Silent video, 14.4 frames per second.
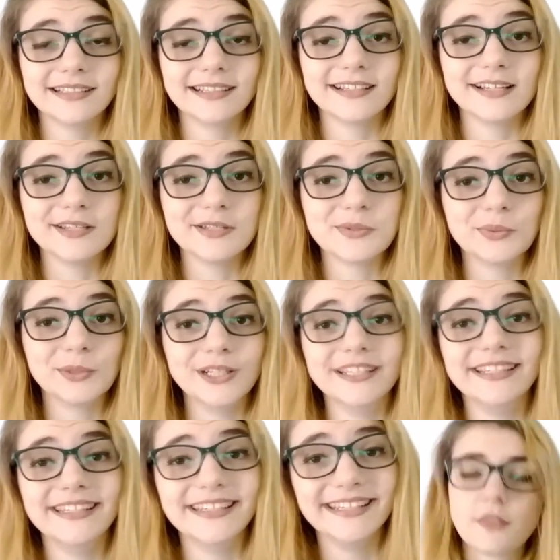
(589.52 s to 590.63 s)
as
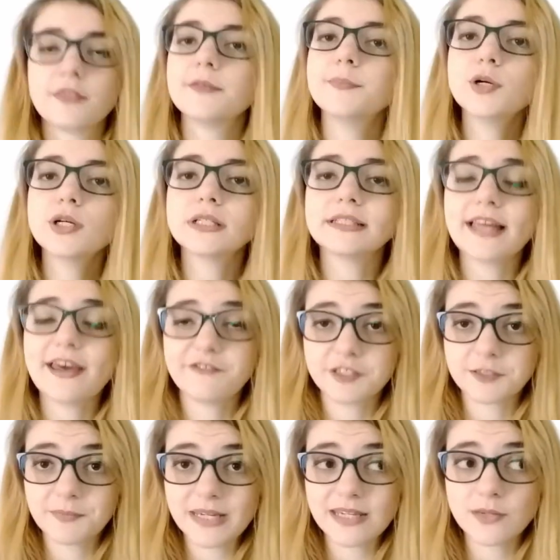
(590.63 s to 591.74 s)
one. The book left
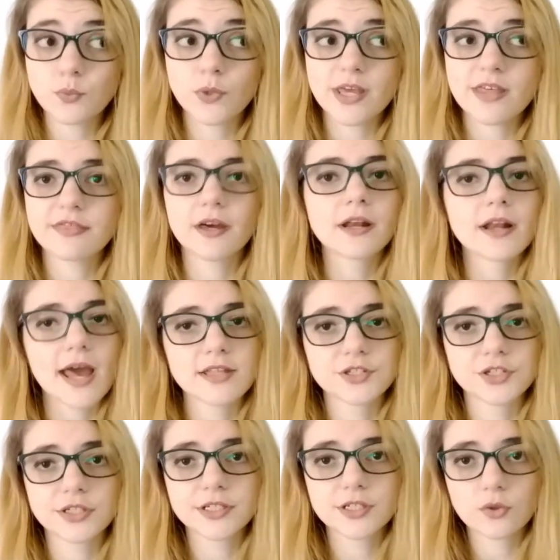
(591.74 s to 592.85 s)
me with
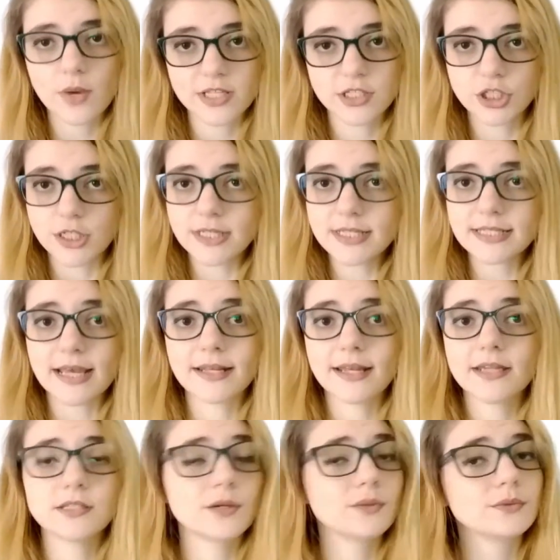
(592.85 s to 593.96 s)
unanswered questions, and
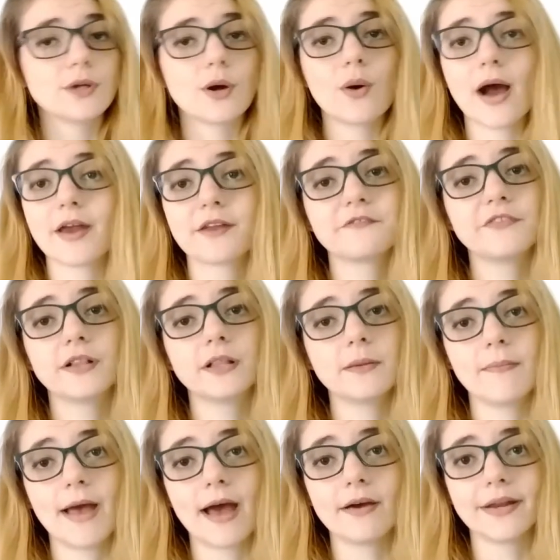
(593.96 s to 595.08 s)
I don't know how to feel
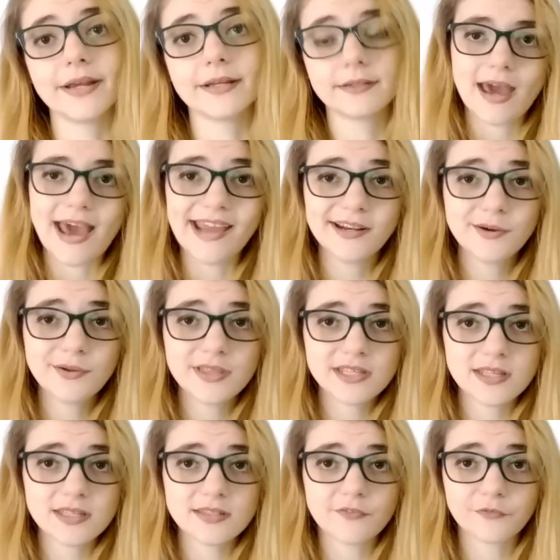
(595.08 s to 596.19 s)
about it. I know
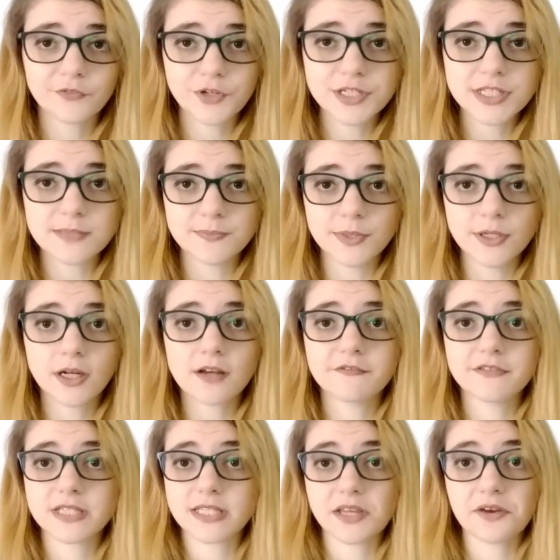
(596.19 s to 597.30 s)
this is the first book of
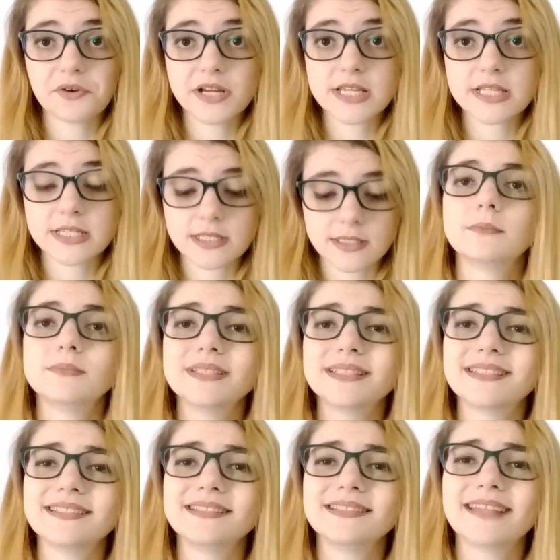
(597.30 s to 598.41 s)
a series,
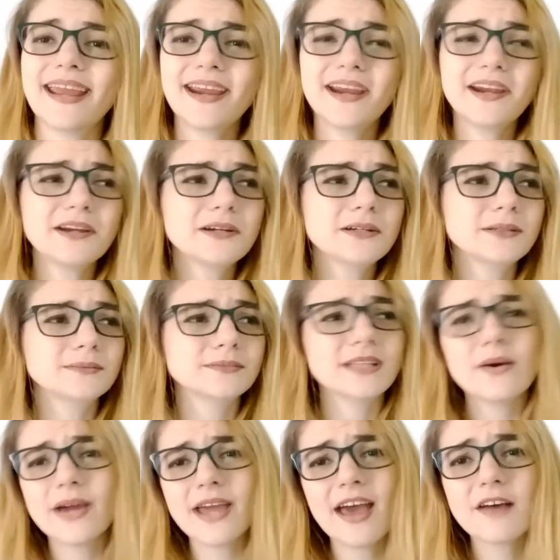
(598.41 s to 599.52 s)
but damn,
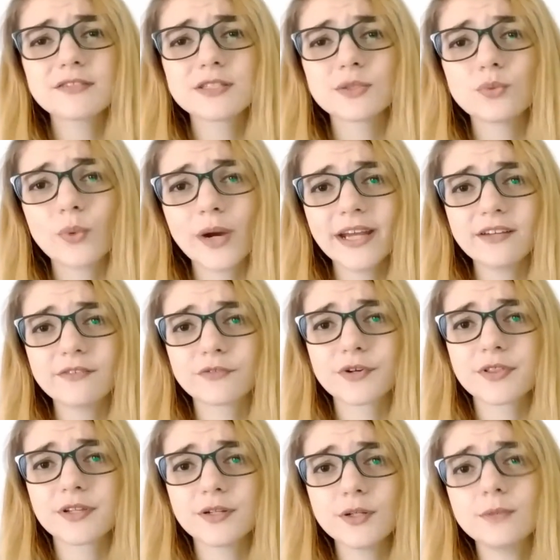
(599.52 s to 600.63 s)
now I have to wait for
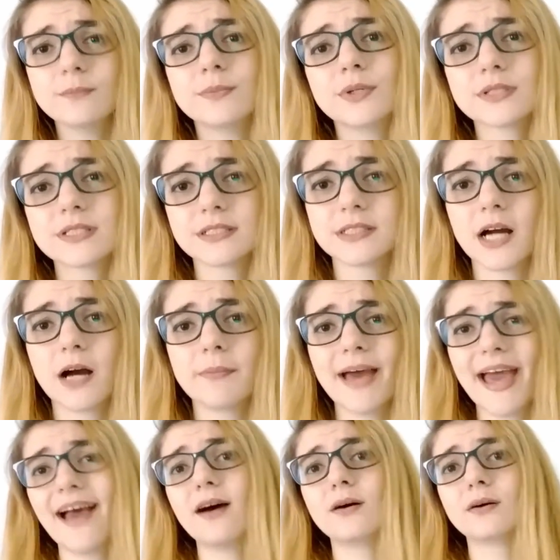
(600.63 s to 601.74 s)
the new book to come
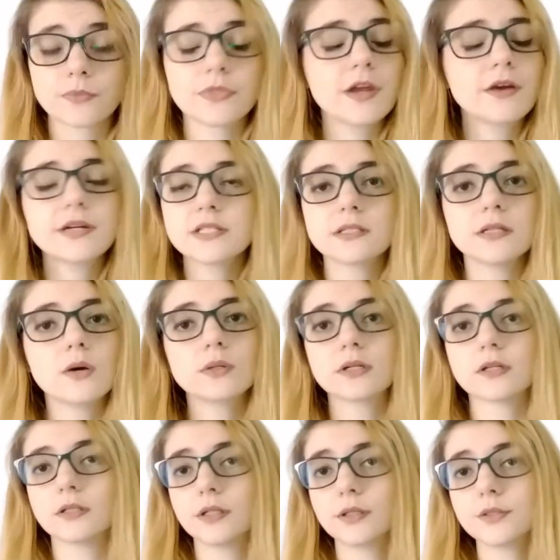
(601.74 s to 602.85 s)
out. There is no
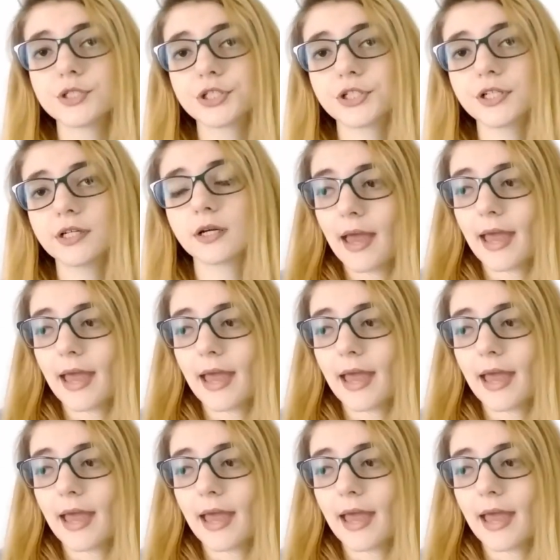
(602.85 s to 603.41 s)
closure,